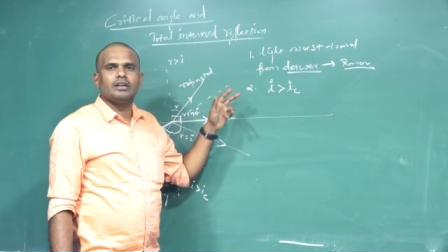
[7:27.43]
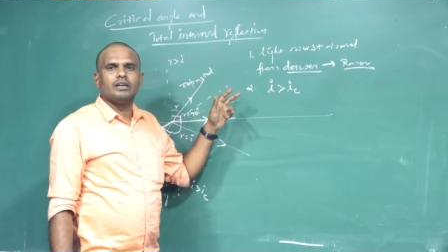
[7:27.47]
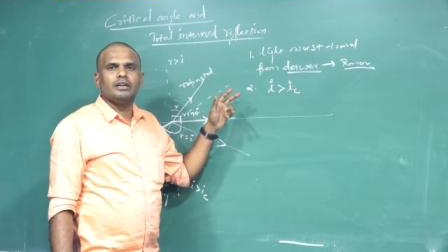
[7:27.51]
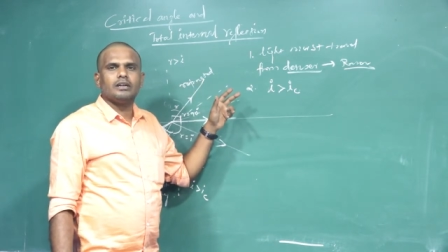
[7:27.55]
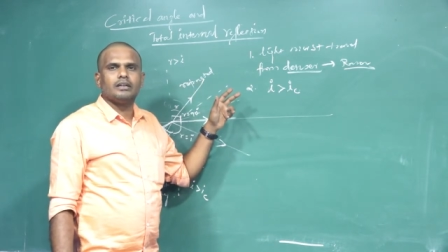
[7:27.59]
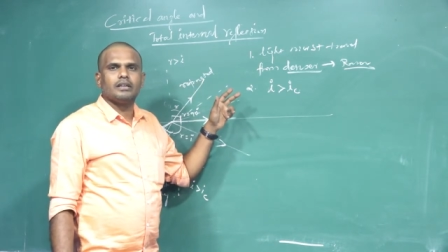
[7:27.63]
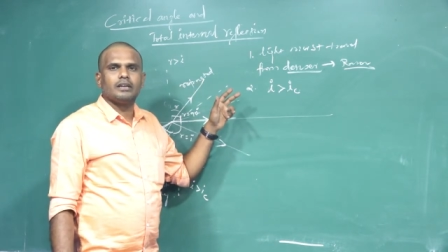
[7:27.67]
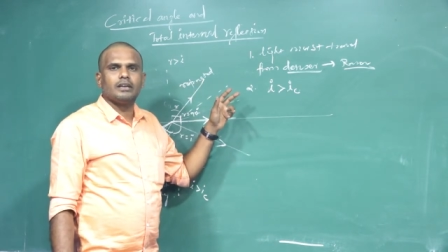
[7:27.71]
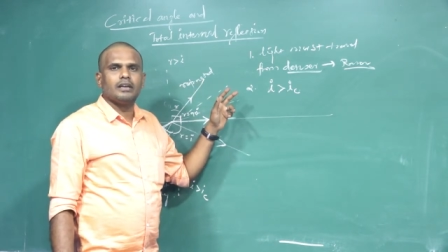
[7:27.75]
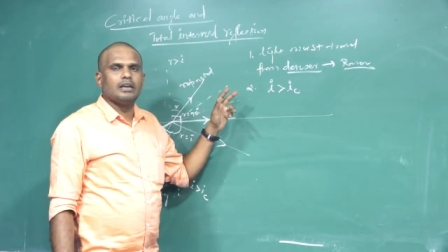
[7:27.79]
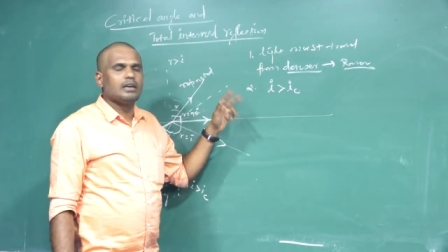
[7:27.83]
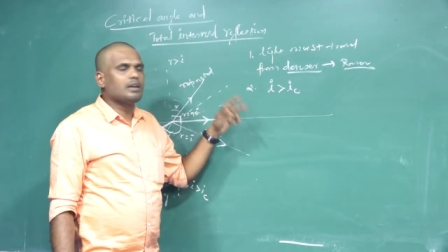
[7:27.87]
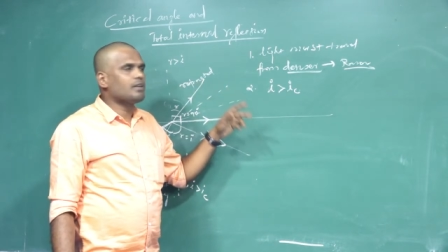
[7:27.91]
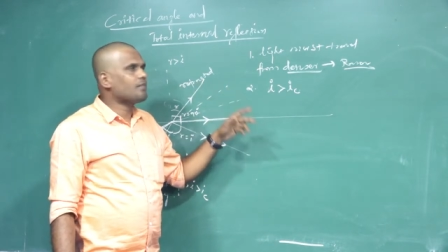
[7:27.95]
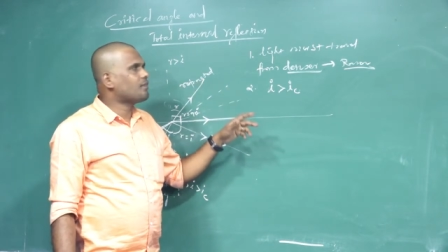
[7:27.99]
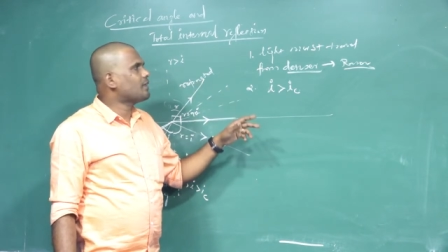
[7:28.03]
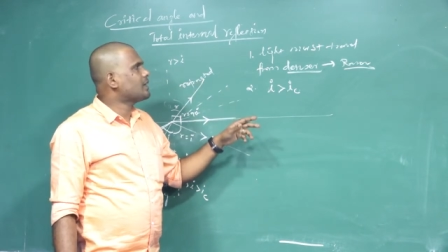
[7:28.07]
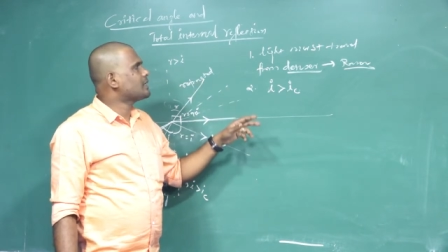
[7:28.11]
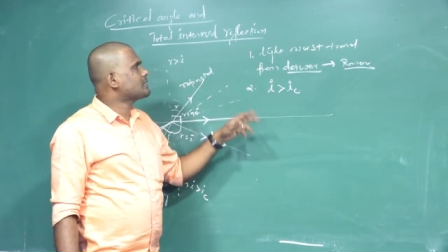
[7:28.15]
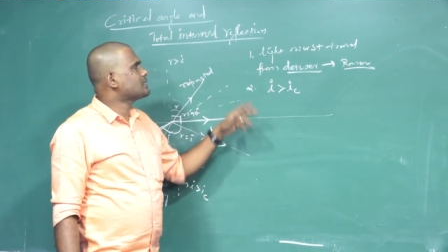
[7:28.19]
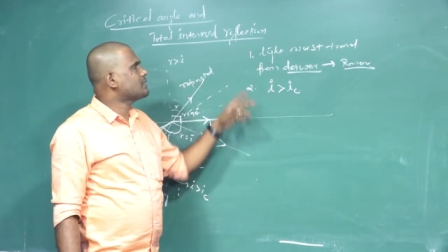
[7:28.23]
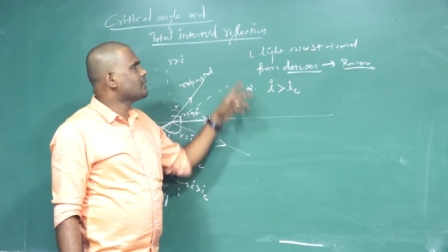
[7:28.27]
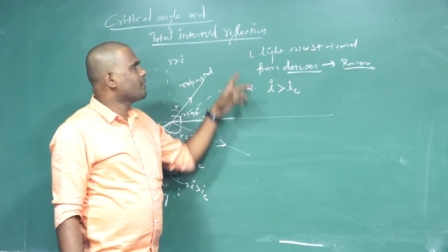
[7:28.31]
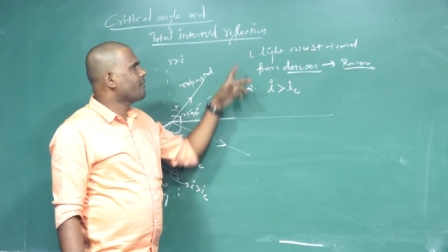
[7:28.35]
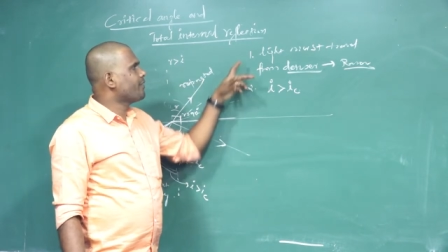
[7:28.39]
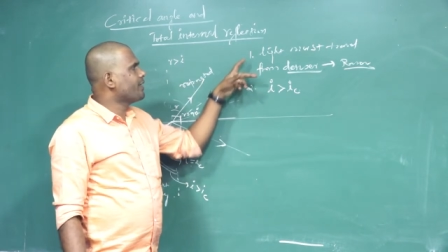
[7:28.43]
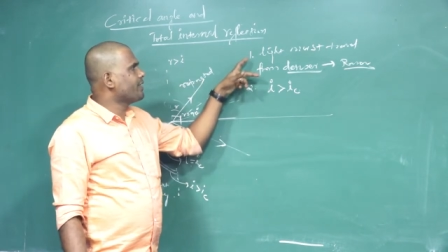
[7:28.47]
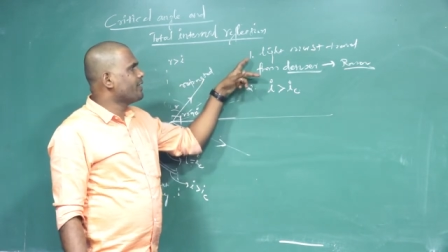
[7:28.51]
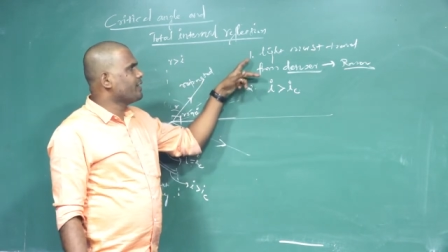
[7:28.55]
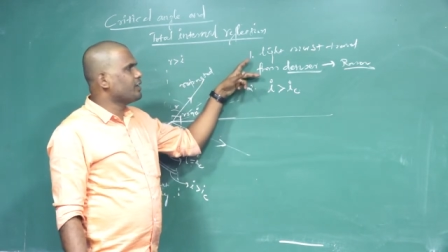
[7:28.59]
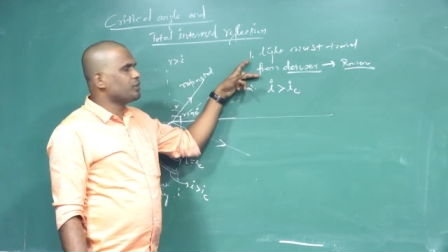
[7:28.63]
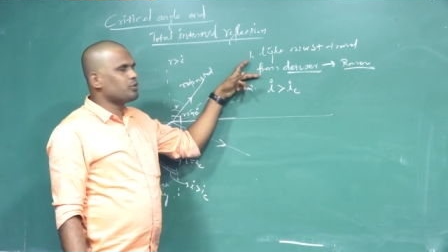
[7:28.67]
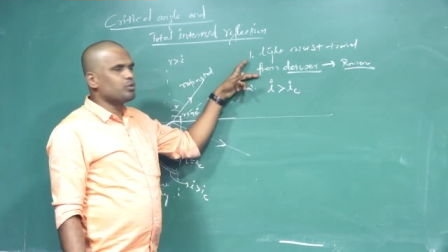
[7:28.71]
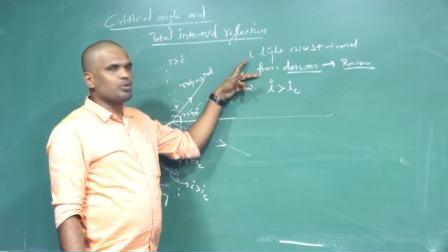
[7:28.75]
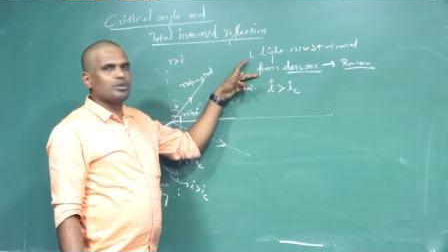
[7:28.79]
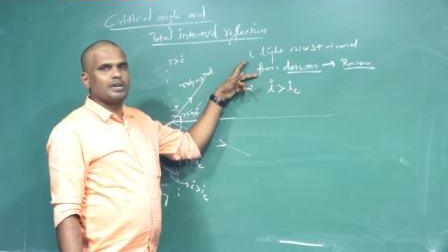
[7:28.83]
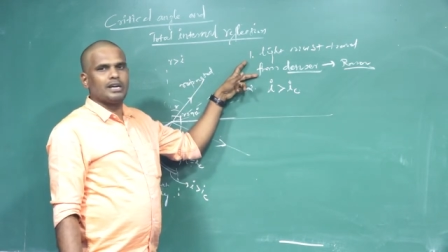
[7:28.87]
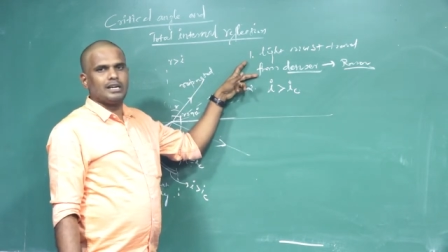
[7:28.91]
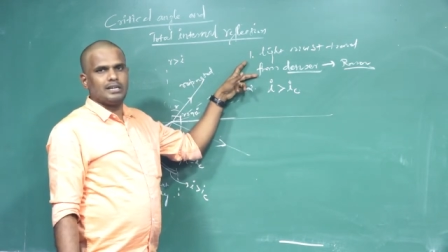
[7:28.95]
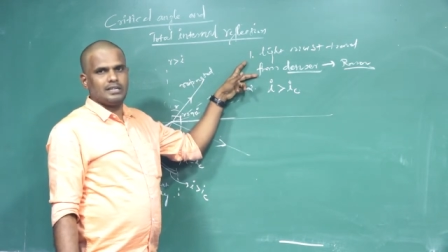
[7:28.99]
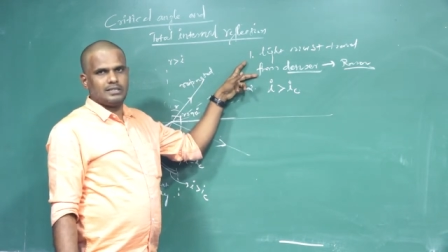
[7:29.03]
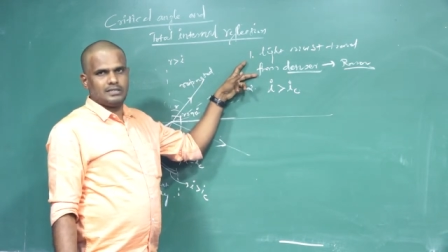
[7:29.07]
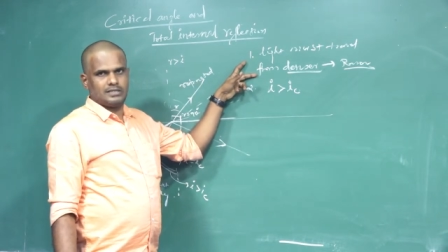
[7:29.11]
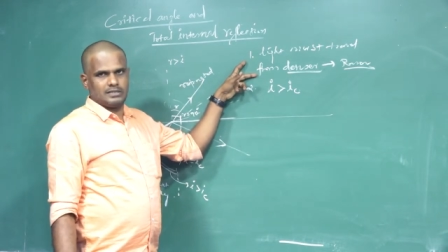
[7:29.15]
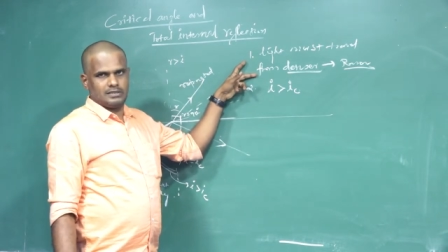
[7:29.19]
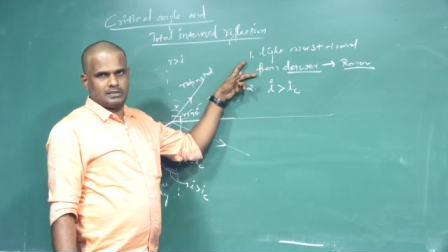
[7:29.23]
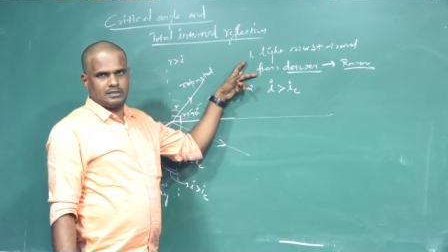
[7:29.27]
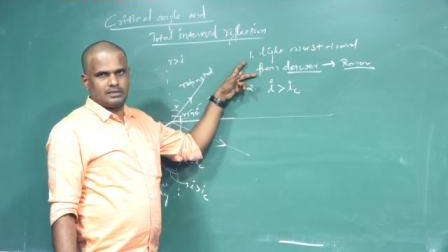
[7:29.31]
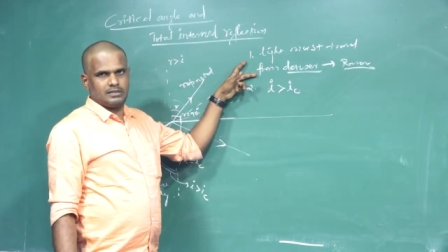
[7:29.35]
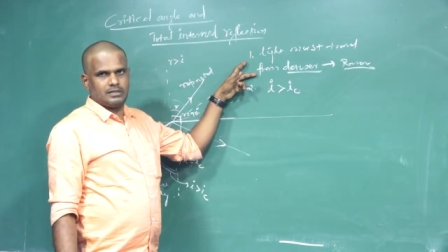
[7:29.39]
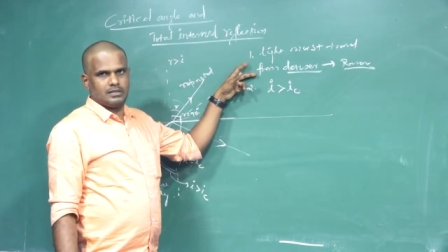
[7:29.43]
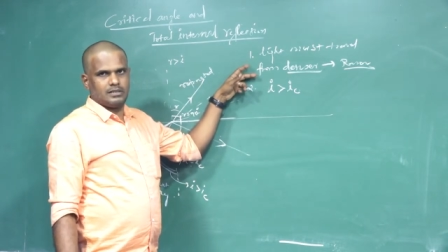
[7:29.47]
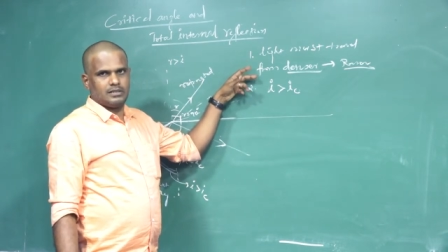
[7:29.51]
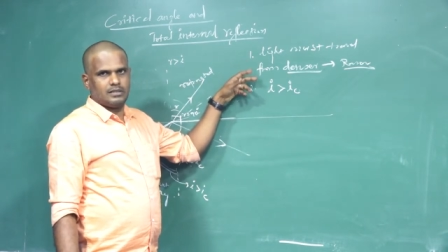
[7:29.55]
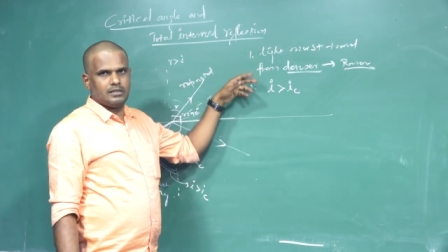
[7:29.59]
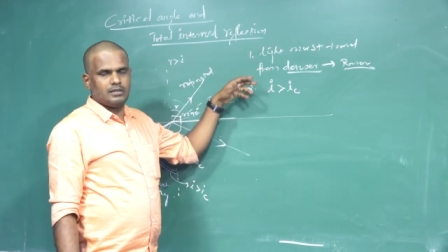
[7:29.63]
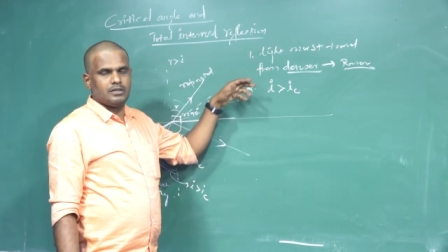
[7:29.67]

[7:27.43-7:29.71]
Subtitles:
internal reflection, we need two conditions.